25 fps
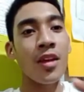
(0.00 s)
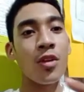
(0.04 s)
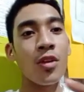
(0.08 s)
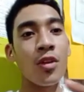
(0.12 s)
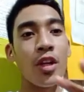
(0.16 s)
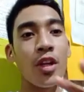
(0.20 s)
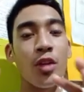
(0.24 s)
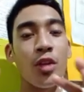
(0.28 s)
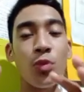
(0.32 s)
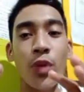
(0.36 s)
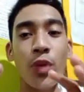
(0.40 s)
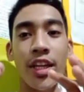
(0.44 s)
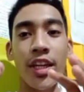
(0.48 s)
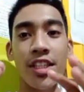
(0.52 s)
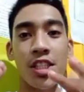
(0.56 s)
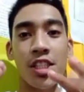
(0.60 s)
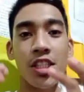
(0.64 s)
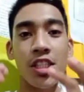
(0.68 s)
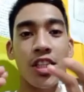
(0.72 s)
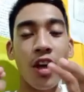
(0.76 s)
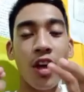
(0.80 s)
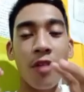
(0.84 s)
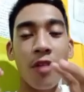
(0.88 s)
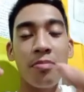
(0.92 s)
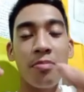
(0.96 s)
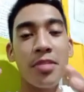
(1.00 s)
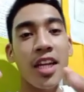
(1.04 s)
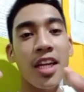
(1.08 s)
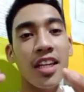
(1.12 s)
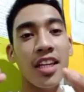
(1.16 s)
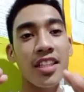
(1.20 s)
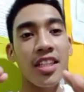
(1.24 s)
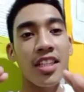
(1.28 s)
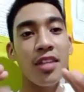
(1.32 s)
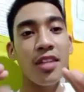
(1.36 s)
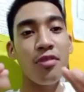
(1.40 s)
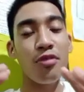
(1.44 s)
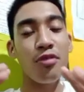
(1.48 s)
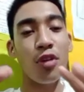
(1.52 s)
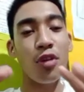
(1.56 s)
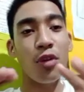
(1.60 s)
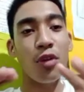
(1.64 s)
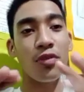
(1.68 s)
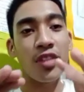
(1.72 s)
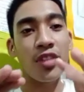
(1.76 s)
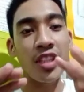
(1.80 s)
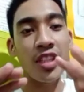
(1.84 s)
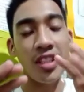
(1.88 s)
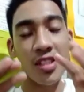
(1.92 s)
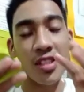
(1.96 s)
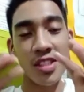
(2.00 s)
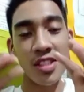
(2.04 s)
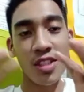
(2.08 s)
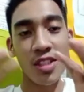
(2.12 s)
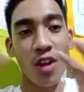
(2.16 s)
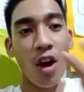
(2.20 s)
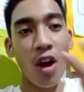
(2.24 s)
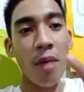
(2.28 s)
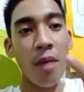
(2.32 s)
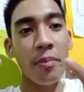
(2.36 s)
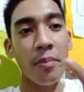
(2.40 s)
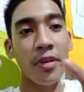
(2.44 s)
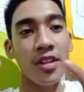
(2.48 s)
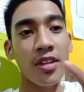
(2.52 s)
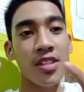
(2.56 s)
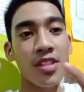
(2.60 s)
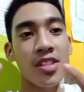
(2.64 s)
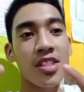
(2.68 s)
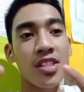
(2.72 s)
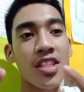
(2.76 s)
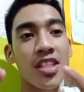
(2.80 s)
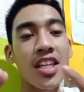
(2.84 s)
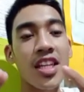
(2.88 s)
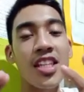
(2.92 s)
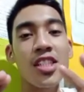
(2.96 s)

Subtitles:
in which the objective of this commerce